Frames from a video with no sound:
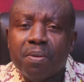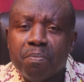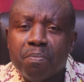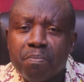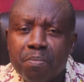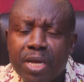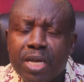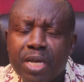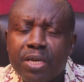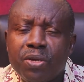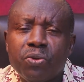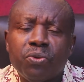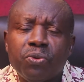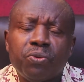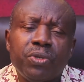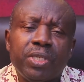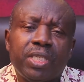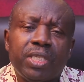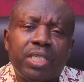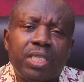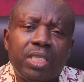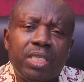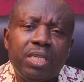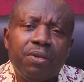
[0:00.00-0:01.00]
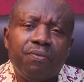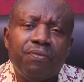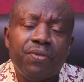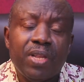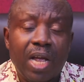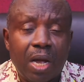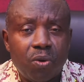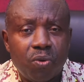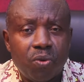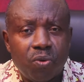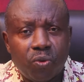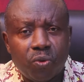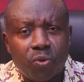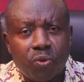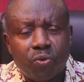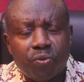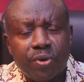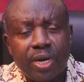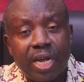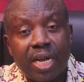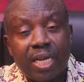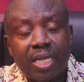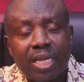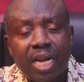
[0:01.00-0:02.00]
May you receive that
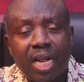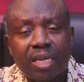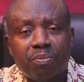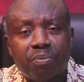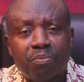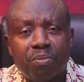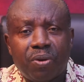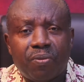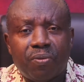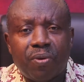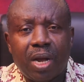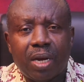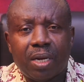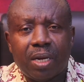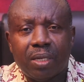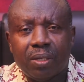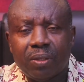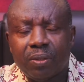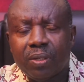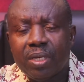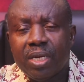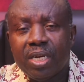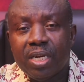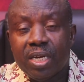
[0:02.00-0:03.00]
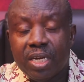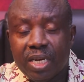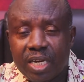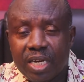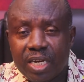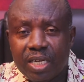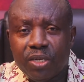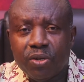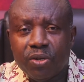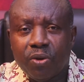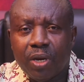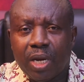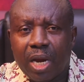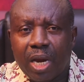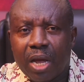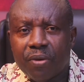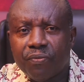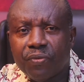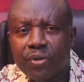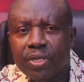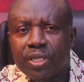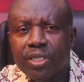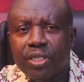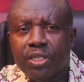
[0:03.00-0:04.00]
glory and that miracle in your
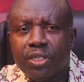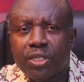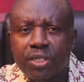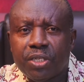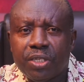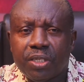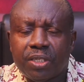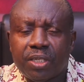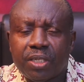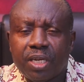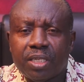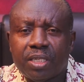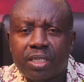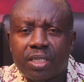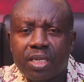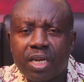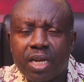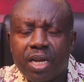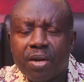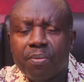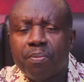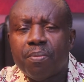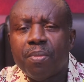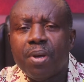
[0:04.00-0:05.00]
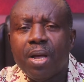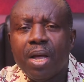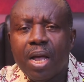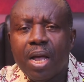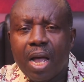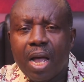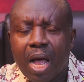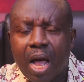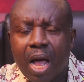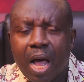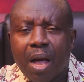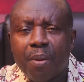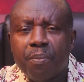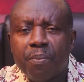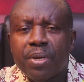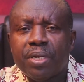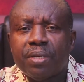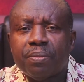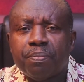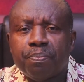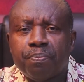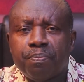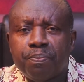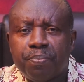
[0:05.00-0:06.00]
life, in Jesus name, amen.
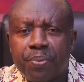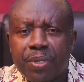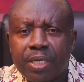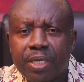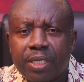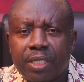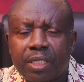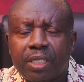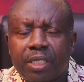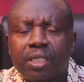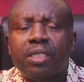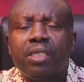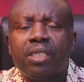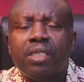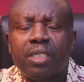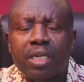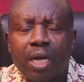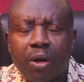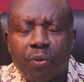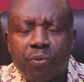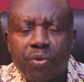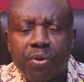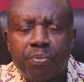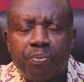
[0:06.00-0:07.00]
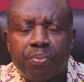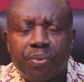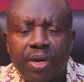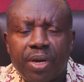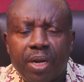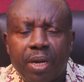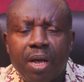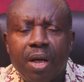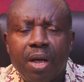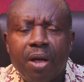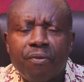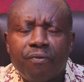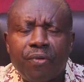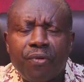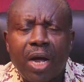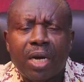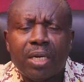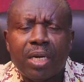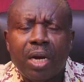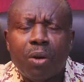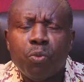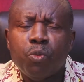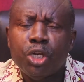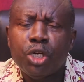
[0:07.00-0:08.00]
Peace. Shall we pray?
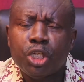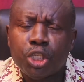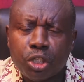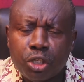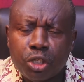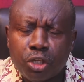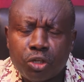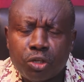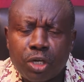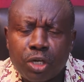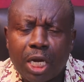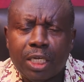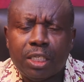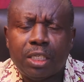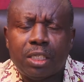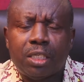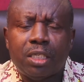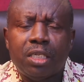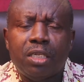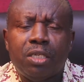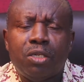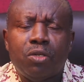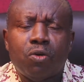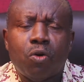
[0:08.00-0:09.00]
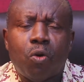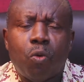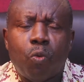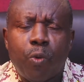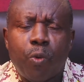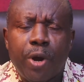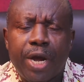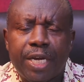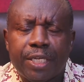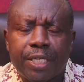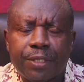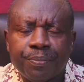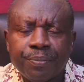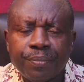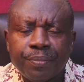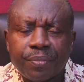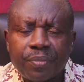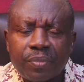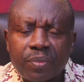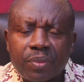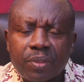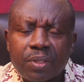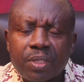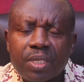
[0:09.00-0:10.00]
Father, we trust in your word.
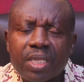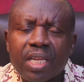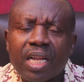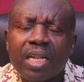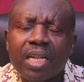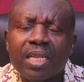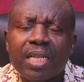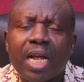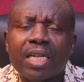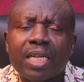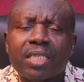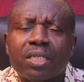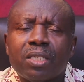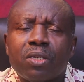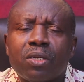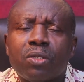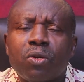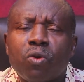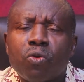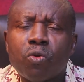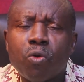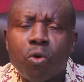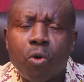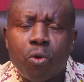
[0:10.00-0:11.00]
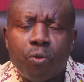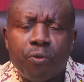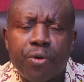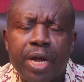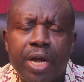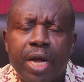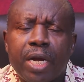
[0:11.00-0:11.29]
that glory